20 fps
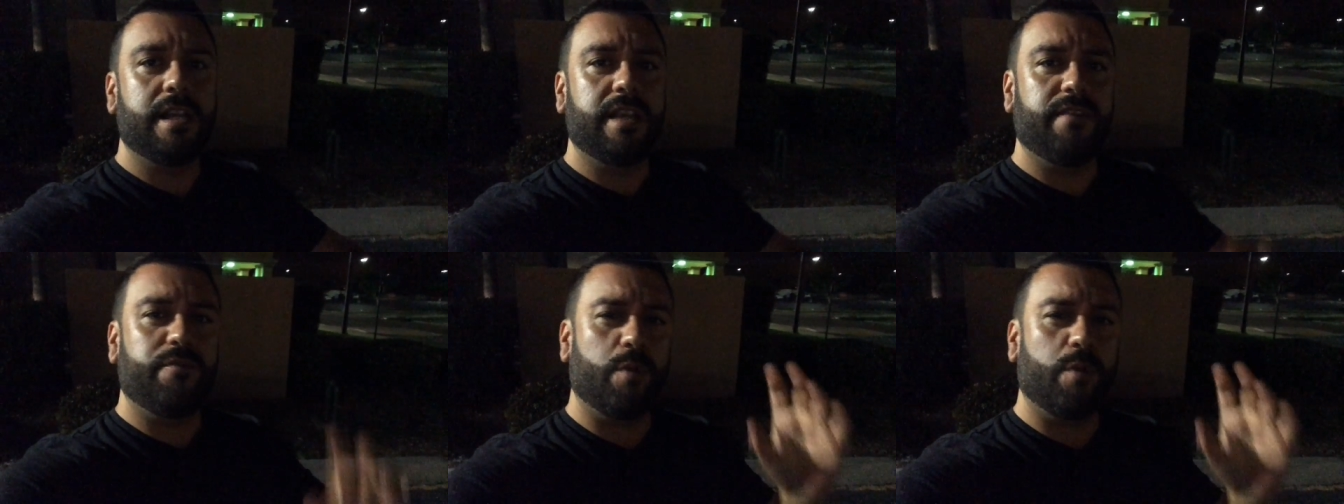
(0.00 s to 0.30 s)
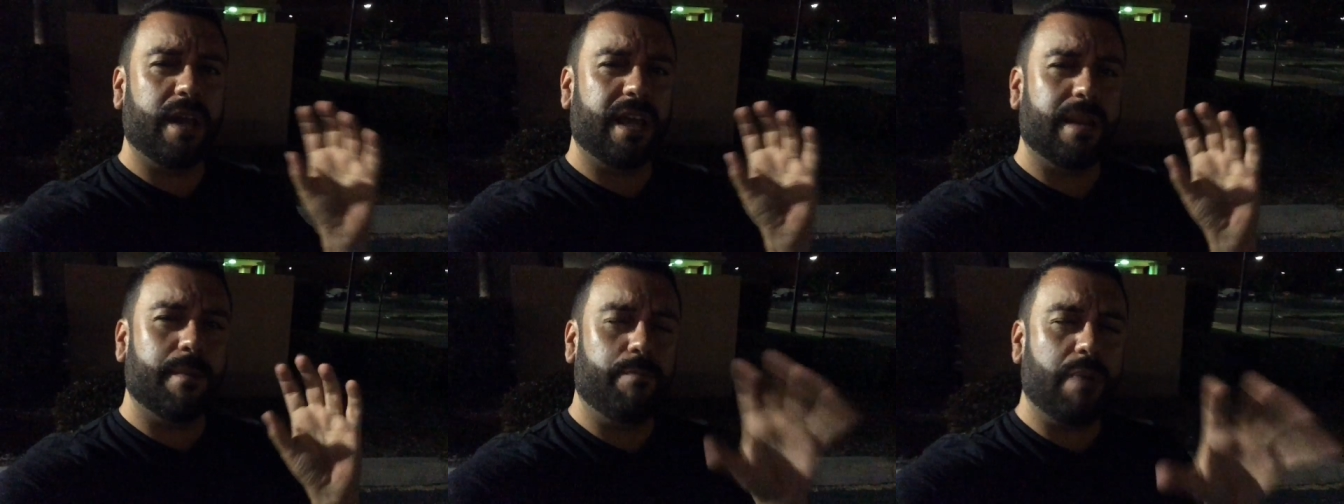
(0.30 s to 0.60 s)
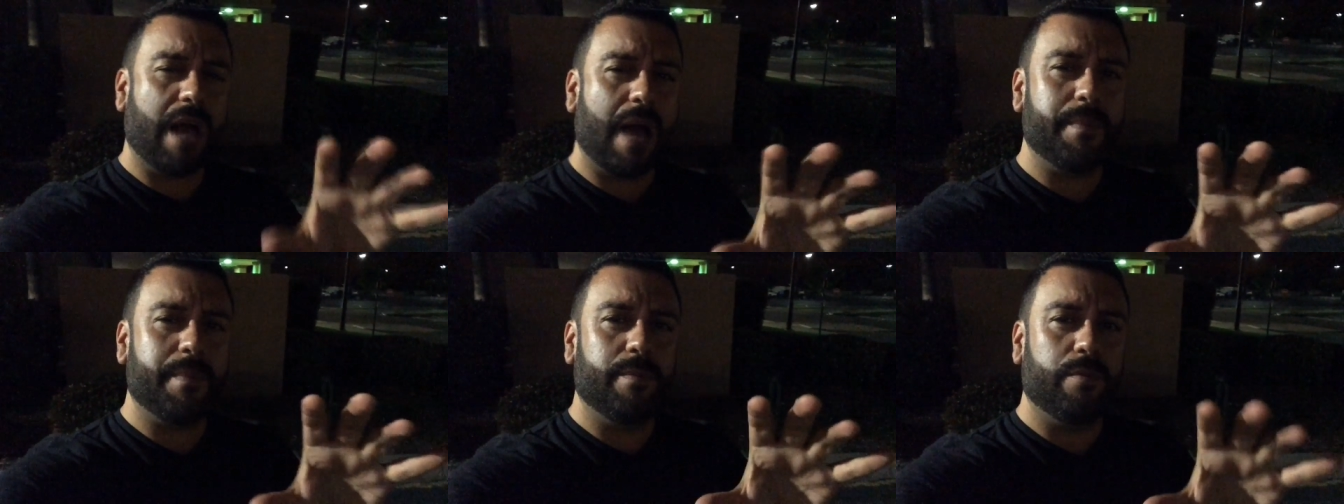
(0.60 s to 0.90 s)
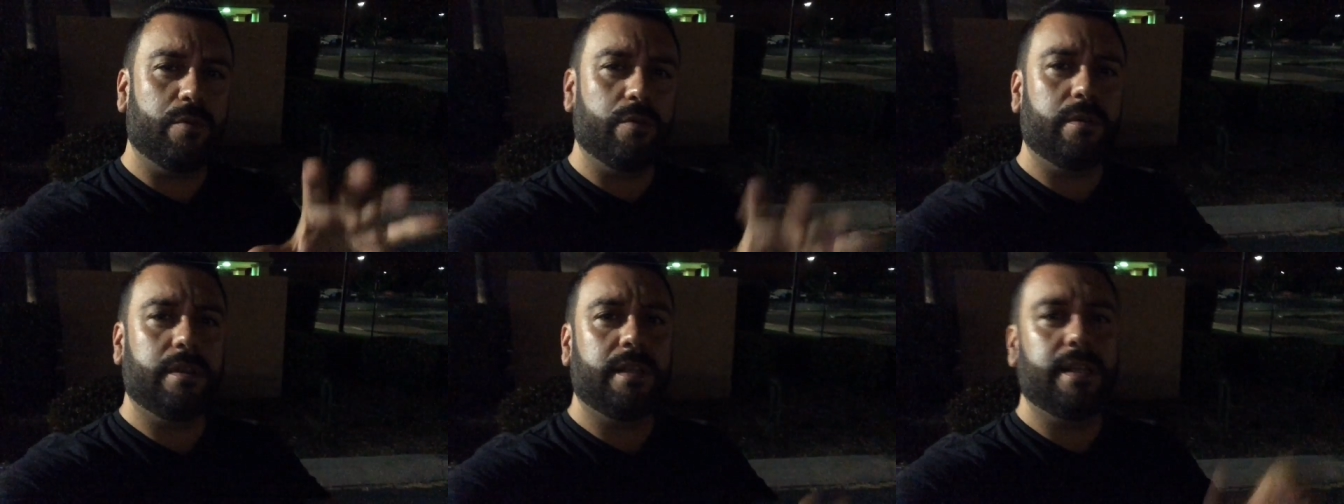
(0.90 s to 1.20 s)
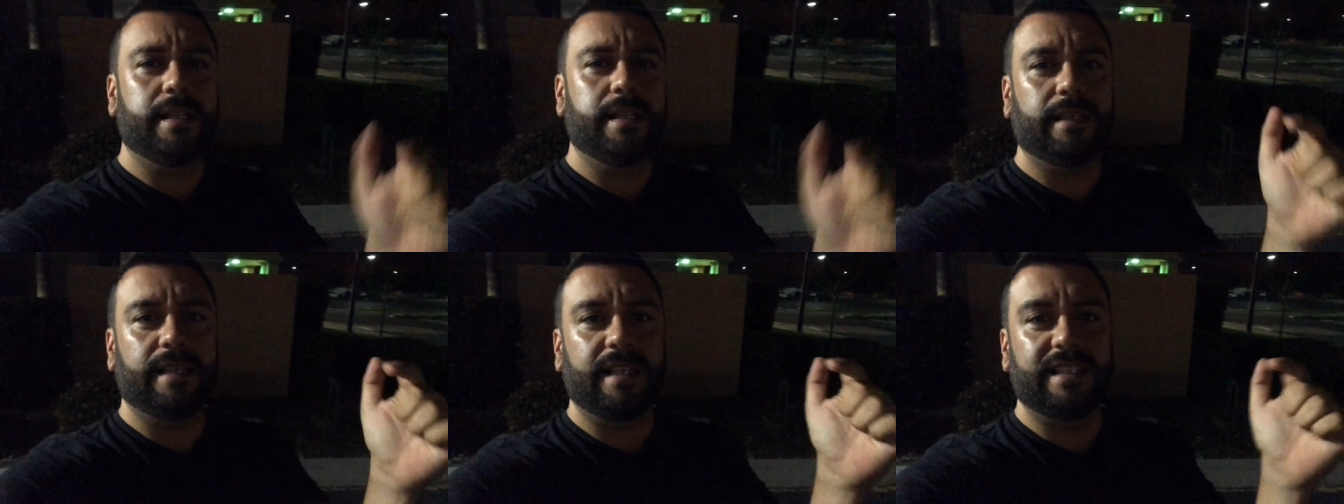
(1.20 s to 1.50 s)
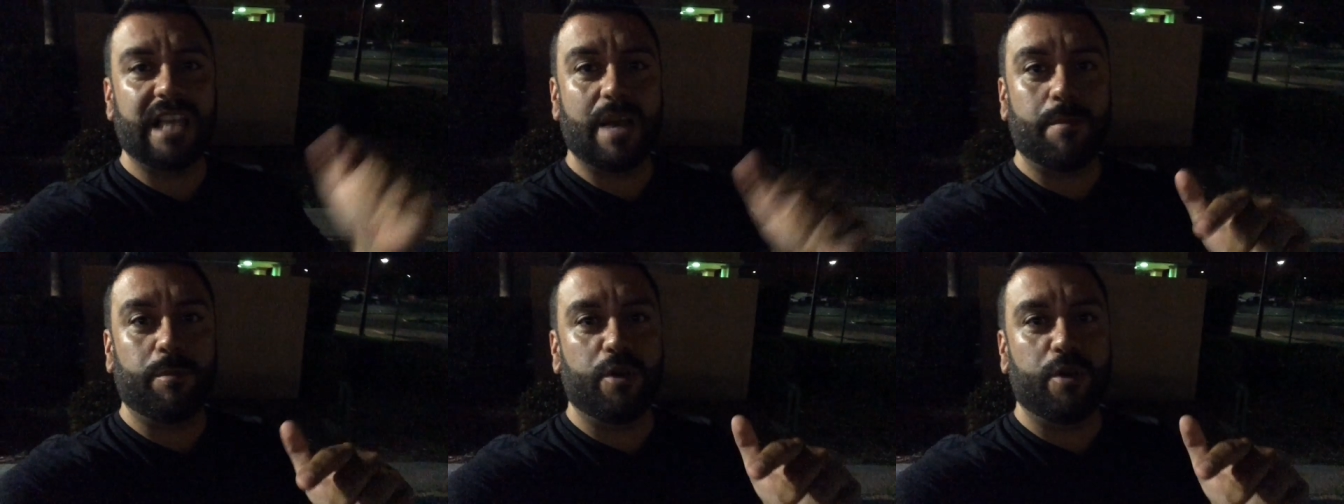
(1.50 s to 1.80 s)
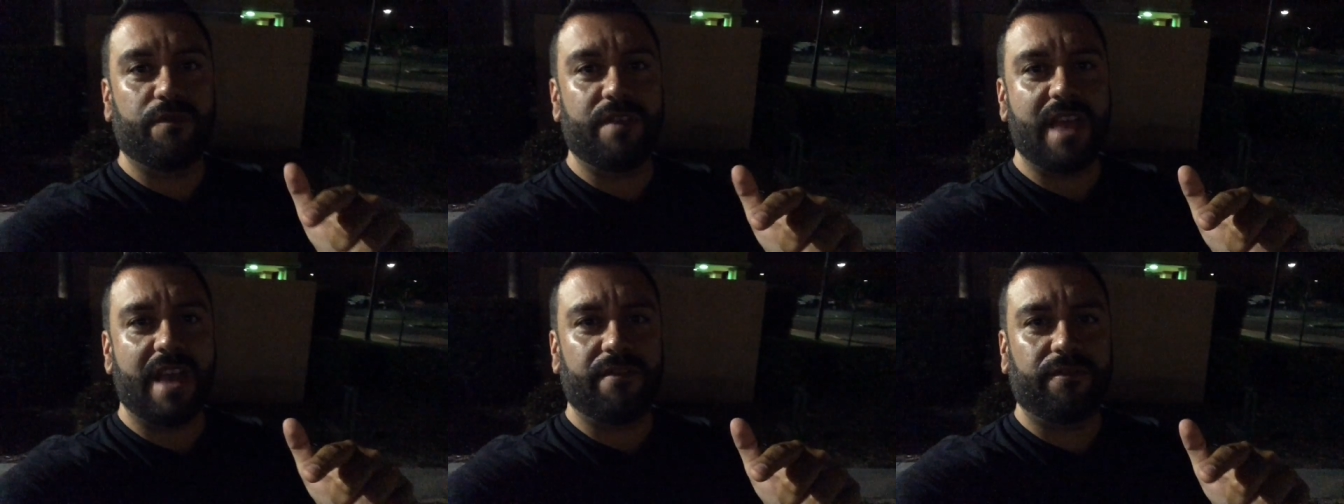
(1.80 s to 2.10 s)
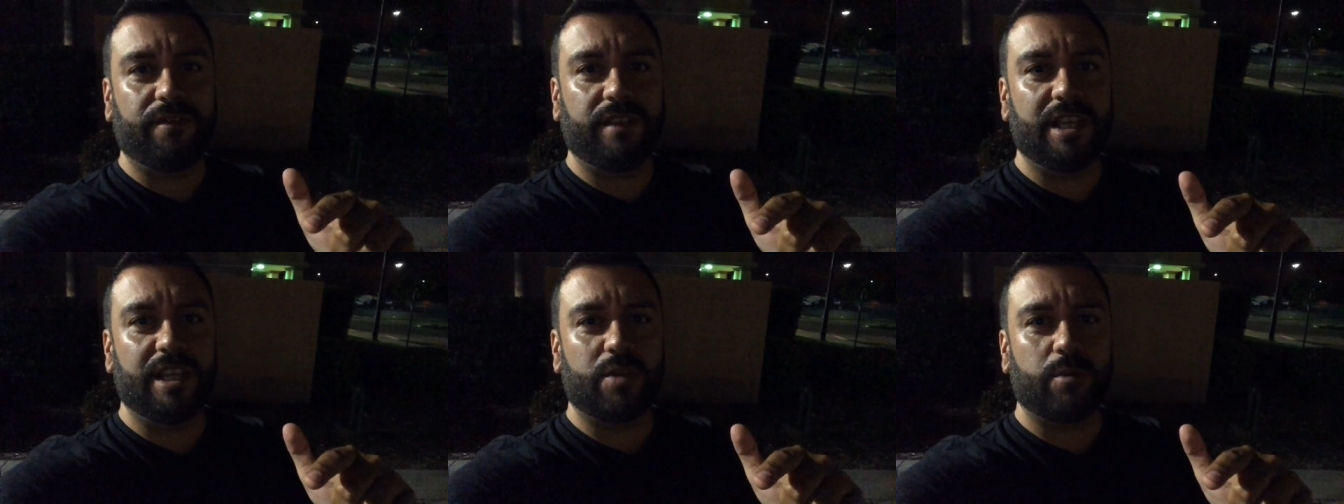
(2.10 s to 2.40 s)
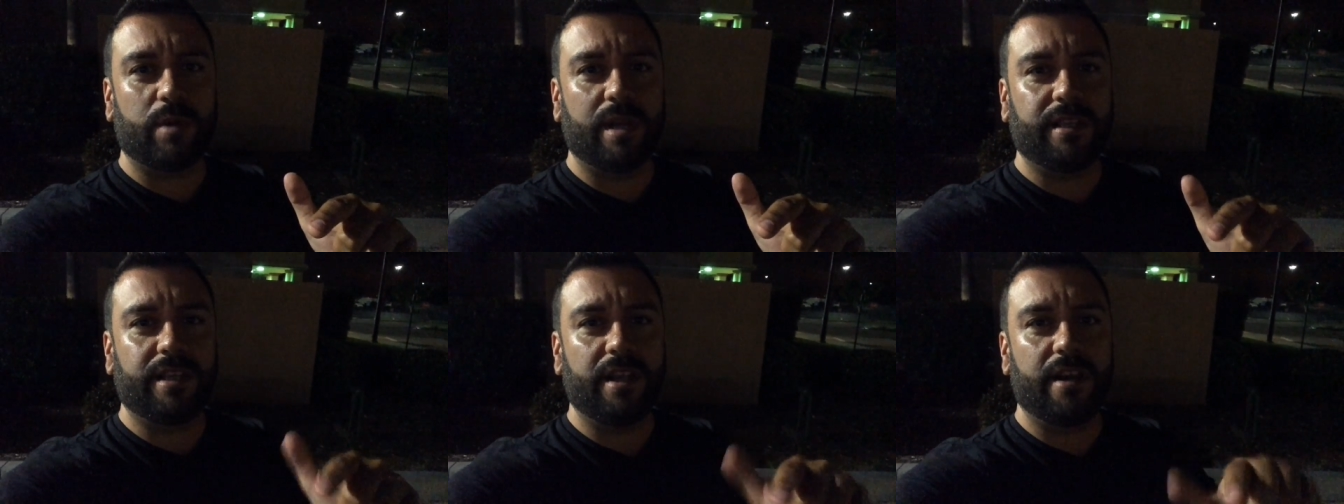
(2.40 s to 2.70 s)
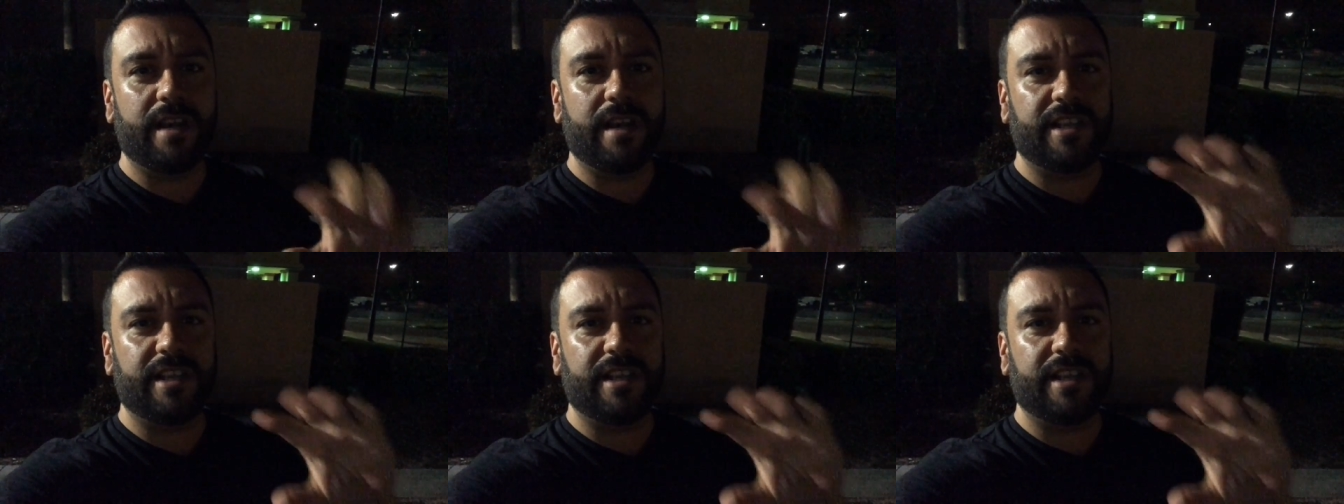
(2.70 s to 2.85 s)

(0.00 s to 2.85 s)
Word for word: If you want to get Abominable, link down below for that flick right there.